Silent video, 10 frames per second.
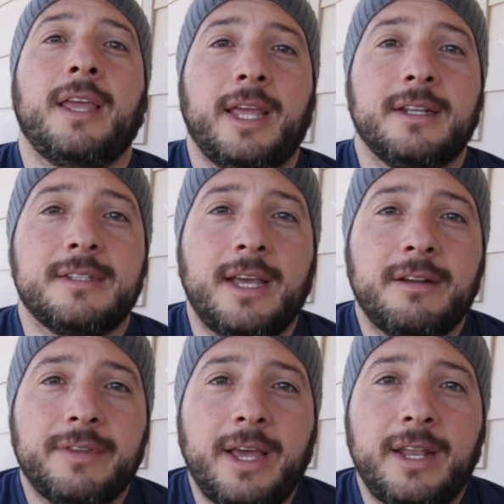Instead
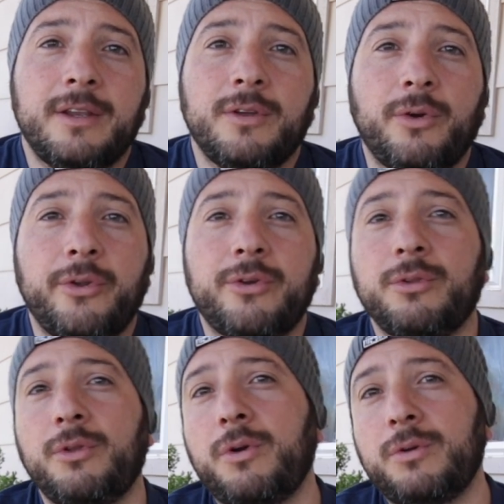of that, go to your
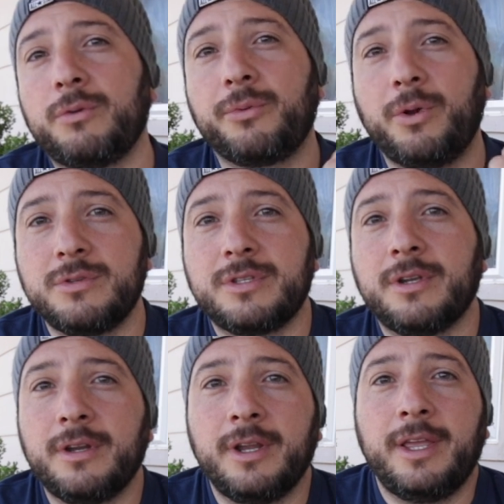local
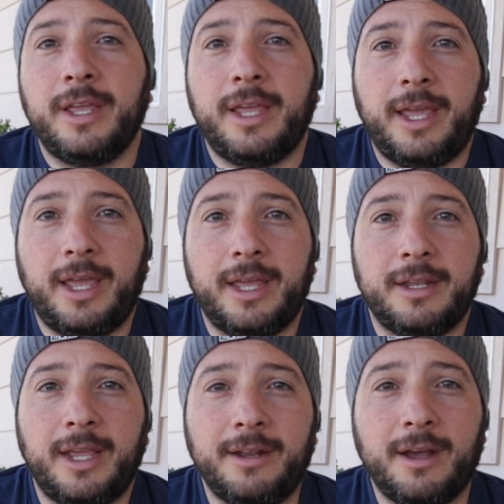roaster,
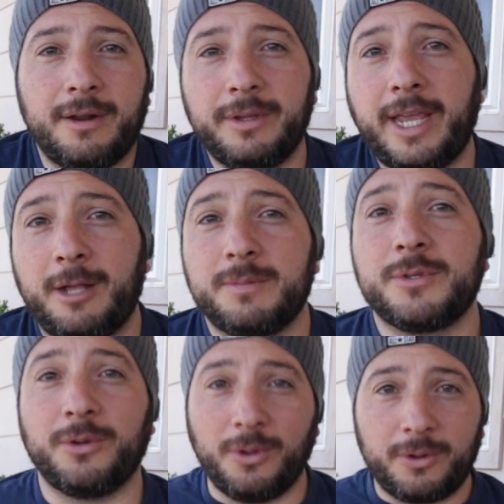and it not only helps
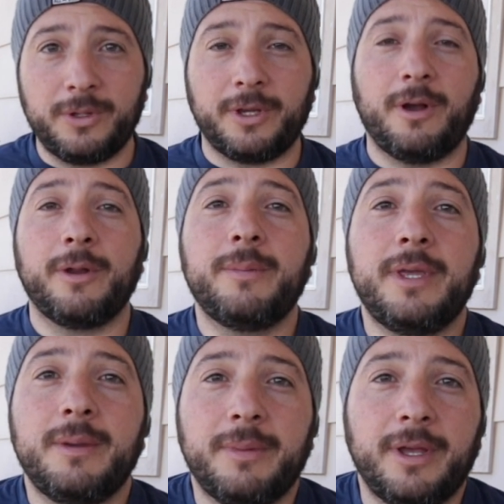your local
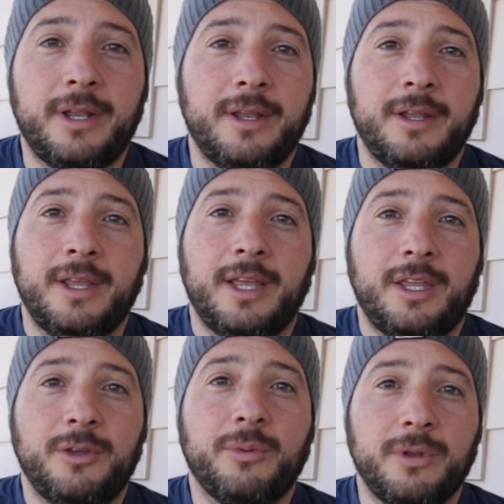economy, but
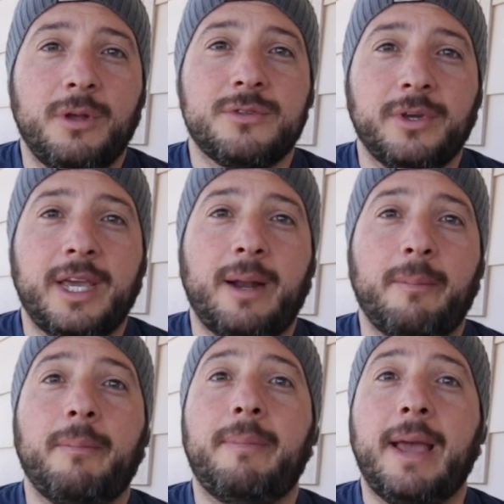you will also get a
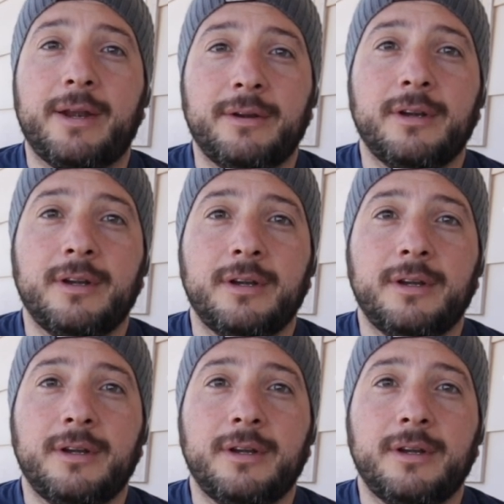better